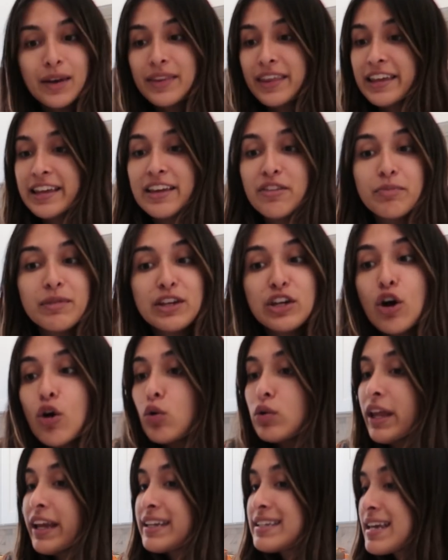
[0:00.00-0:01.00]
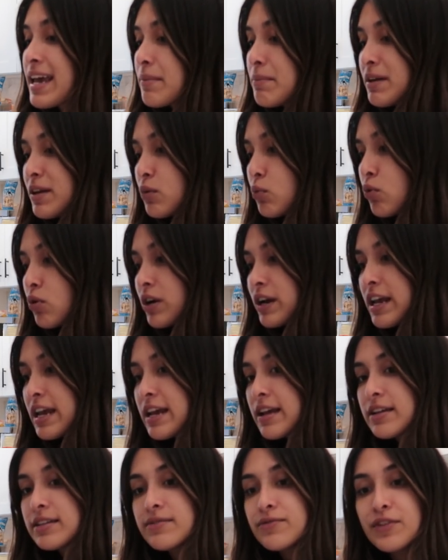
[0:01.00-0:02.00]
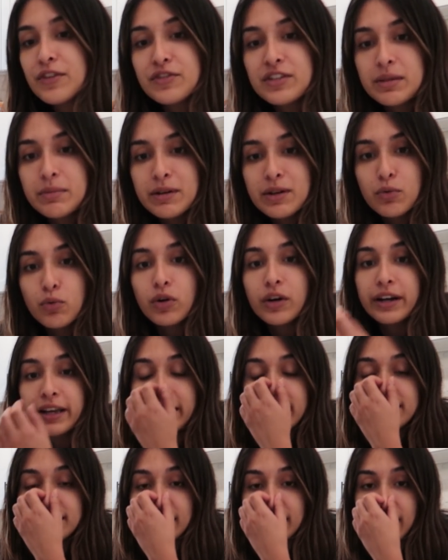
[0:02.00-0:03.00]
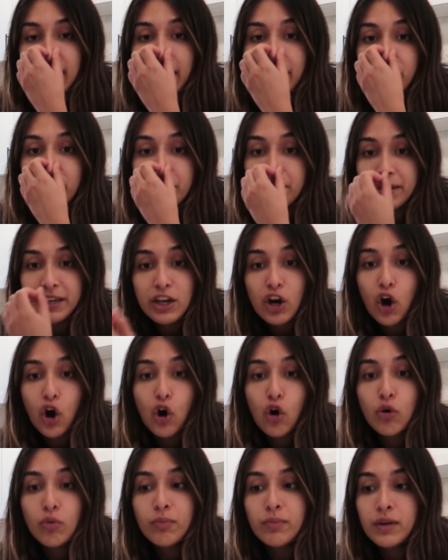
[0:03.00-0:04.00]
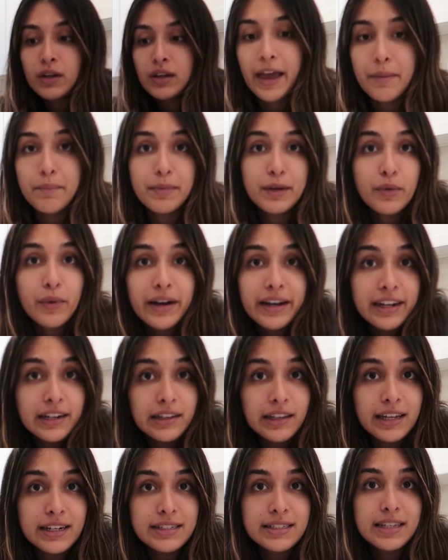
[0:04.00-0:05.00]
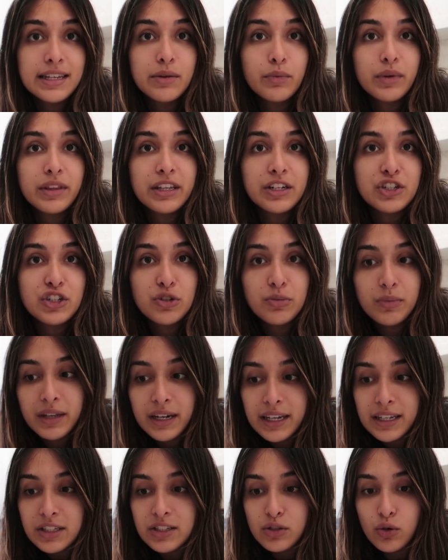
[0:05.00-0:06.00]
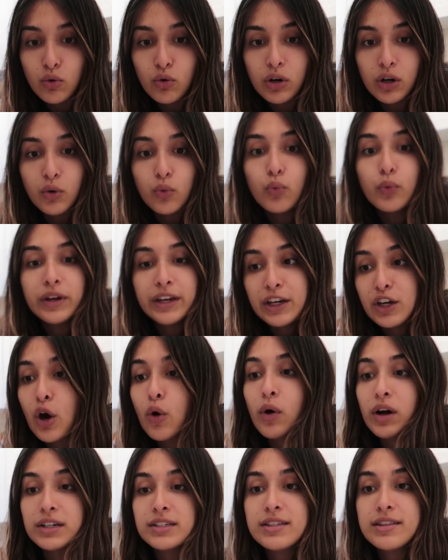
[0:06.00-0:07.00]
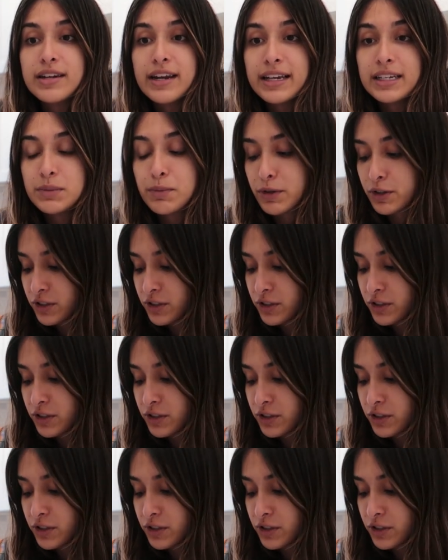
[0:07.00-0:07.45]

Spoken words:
And they give me no, like, 10-minute warning, 15-minute warning. It's like, either be home and be ready to let us in within 2 minutes, or we go on to the next